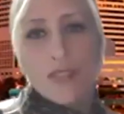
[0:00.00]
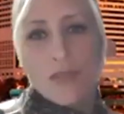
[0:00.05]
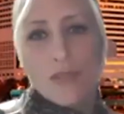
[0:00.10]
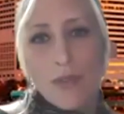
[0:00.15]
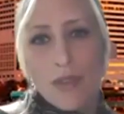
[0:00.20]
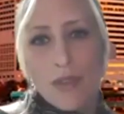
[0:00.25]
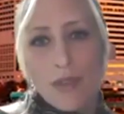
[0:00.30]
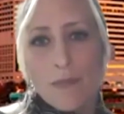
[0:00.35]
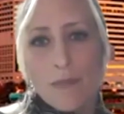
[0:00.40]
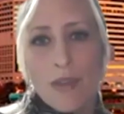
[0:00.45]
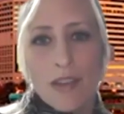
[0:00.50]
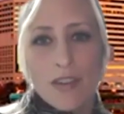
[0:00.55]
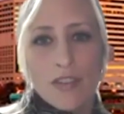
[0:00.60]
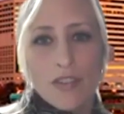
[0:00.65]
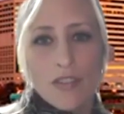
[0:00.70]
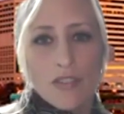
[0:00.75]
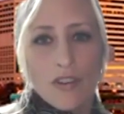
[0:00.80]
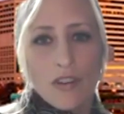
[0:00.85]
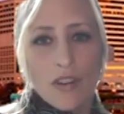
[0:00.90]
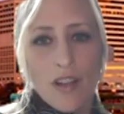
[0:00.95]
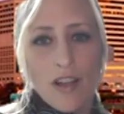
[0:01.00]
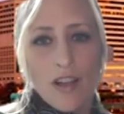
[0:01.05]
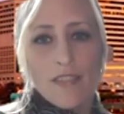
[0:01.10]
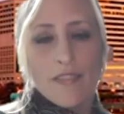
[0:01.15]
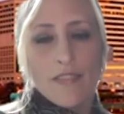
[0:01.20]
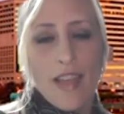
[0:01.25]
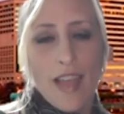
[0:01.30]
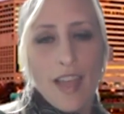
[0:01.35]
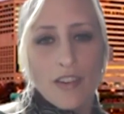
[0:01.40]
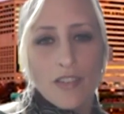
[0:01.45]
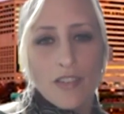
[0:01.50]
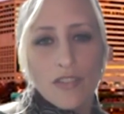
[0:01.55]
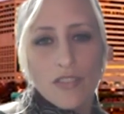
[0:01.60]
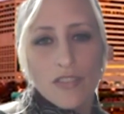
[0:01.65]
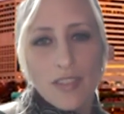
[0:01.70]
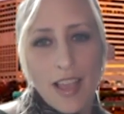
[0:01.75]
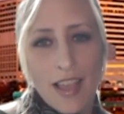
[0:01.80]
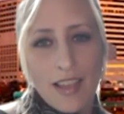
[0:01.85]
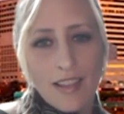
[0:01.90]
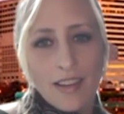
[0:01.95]
be a mixture of
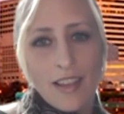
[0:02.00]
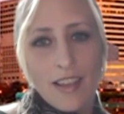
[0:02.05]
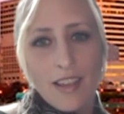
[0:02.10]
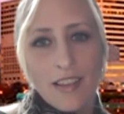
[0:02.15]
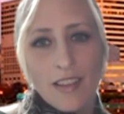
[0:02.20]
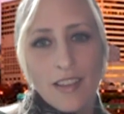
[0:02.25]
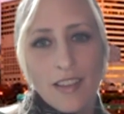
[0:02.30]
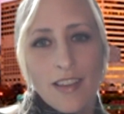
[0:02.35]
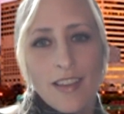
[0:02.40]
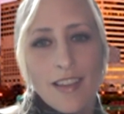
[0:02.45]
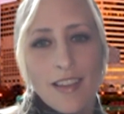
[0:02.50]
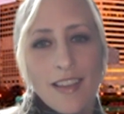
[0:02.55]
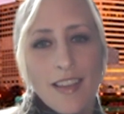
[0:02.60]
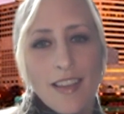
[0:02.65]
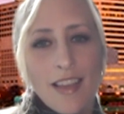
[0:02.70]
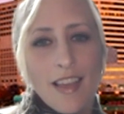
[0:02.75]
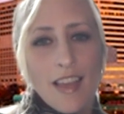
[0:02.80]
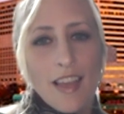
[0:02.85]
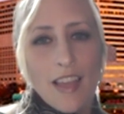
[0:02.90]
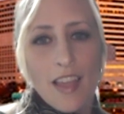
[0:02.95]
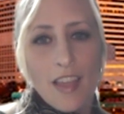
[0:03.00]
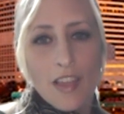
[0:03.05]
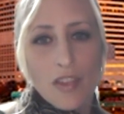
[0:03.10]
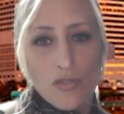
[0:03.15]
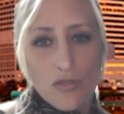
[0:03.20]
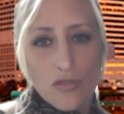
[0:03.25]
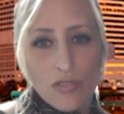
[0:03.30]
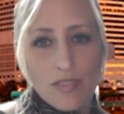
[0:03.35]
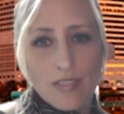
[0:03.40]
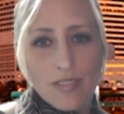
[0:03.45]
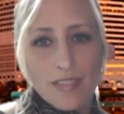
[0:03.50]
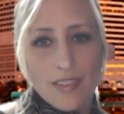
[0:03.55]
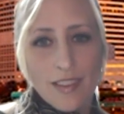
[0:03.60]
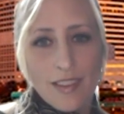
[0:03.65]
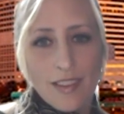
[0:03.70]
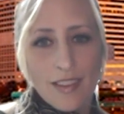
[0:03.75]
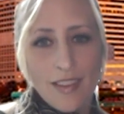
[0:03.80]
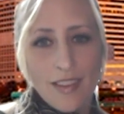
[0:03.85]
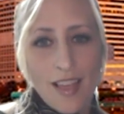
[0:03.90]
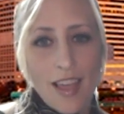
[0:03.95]
entertaining,
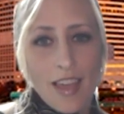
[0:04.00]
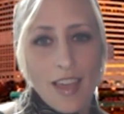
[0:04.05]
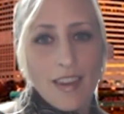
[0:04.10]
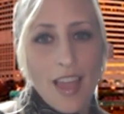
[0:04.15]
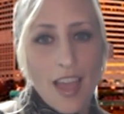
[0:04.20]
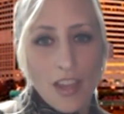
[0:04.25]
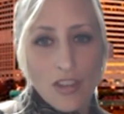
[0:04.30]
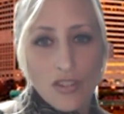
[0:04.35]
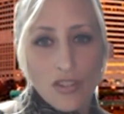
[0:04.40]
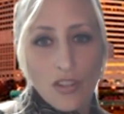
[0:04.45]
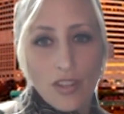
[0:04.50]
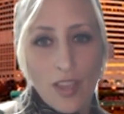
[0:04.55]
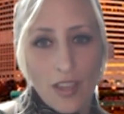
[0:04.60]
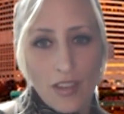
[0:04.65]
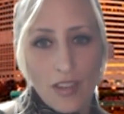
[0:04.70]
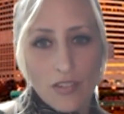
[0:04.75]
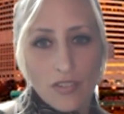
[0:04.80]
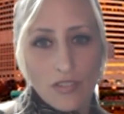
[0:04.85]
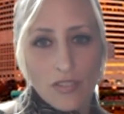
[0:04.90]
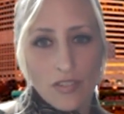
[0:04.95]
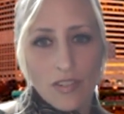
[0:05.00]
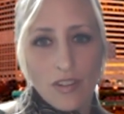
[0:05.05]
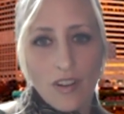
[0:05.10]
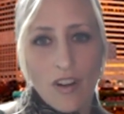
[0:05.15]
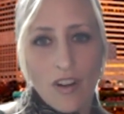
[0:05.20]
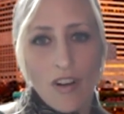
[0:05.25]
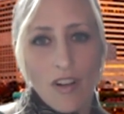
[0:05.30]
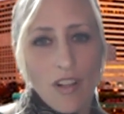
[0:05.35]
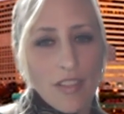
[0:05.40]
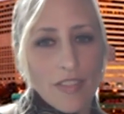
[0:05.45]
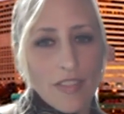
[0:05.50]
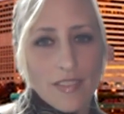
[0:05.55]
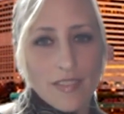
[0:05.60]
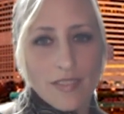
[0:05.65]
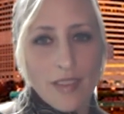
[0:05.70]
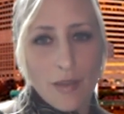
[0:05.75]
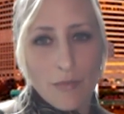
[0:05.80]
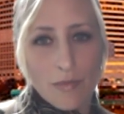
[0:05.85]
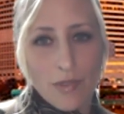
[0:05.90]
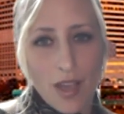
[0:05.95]
interesting, and educational all at the
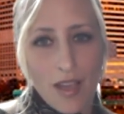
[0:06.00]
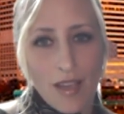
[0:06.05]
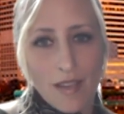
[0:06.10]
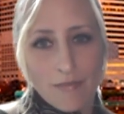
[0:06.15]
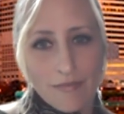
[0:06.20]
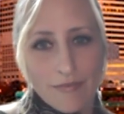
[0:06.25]
same time.